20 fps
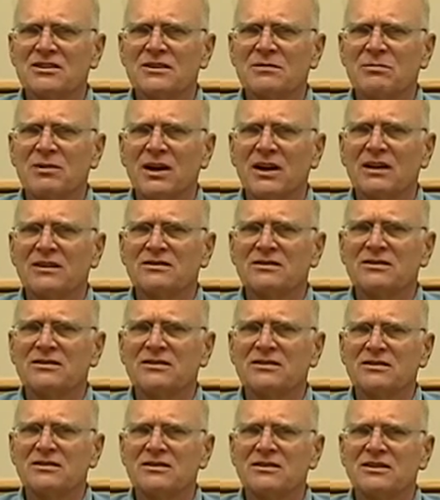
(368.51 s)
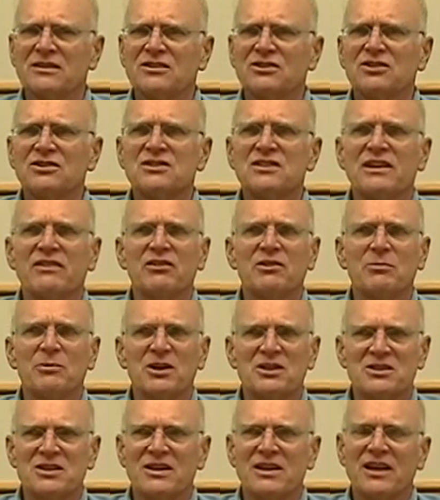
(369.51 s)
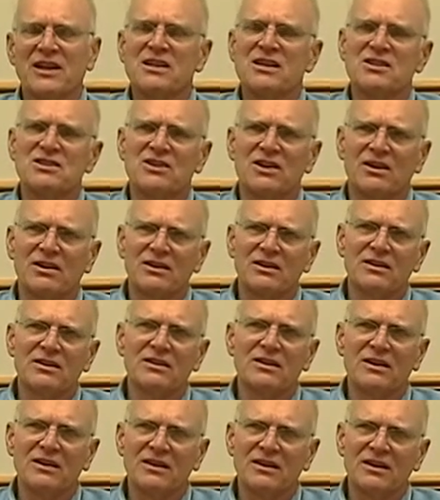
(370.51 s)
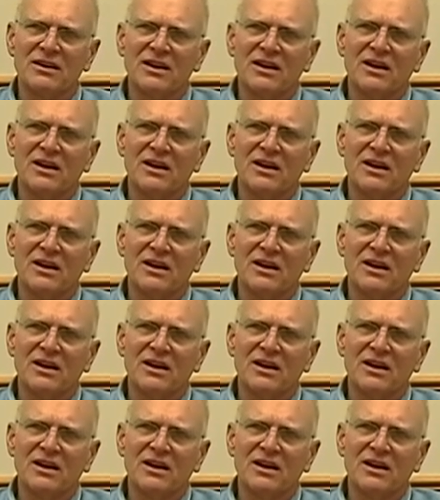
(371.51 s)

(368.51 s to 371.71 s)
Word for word: about six or seven months, and then they started uh,